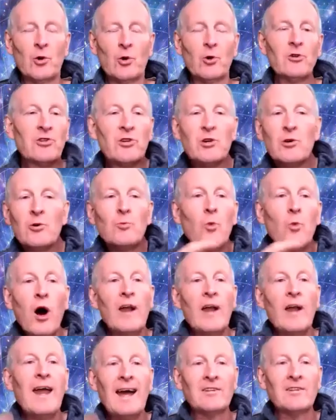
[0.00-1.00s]
or do
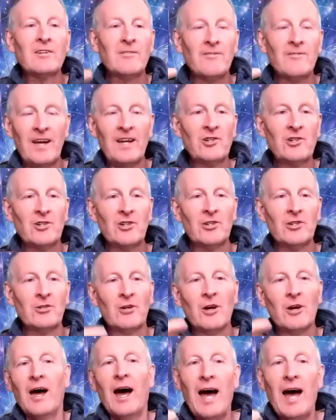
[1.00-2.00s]
one
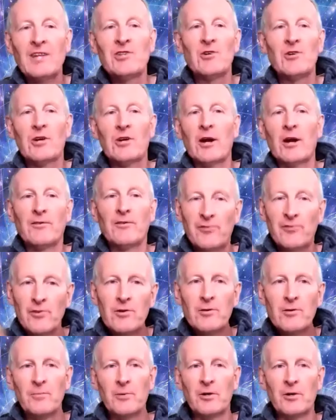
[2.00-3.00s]
activation as you're going
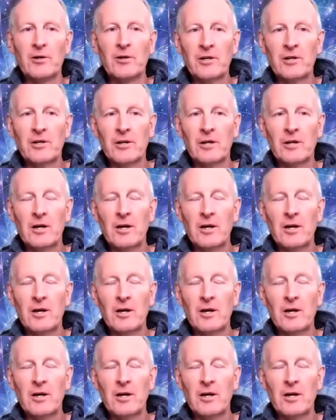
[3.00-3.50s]
through the book.